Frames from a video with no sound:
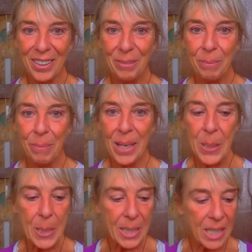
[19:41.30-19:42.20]

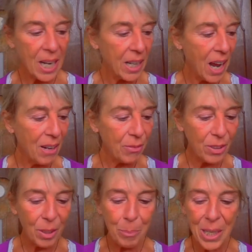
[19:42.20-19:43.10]
Parents see that after
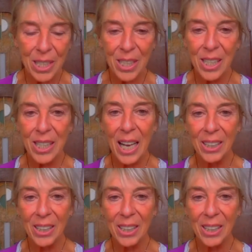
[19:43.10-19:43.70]
the measles, like the